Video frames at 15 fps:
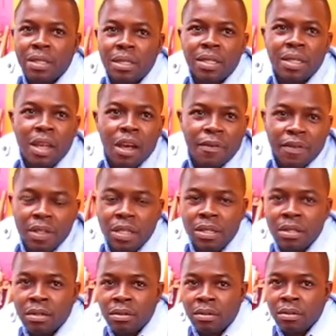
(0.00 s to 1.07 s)
the
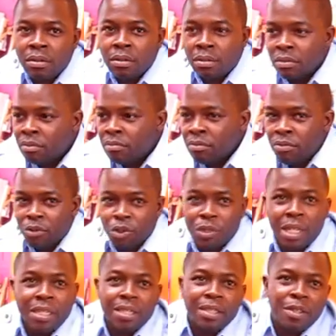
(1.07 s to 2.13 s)
softest,
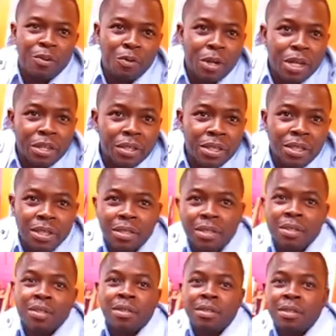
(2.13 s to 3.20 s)
dresses the worst,
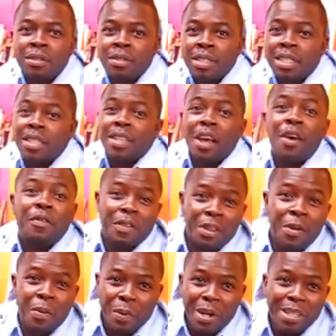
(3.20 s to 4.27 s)
is often
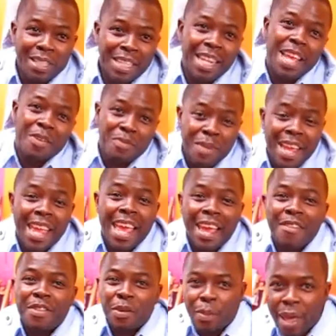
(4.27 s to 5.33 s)
the person that may
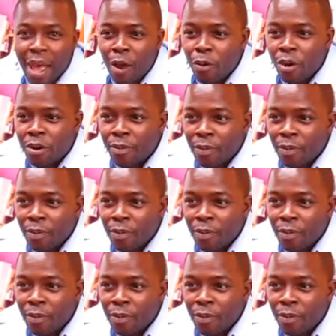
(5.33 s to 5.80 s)
have the power.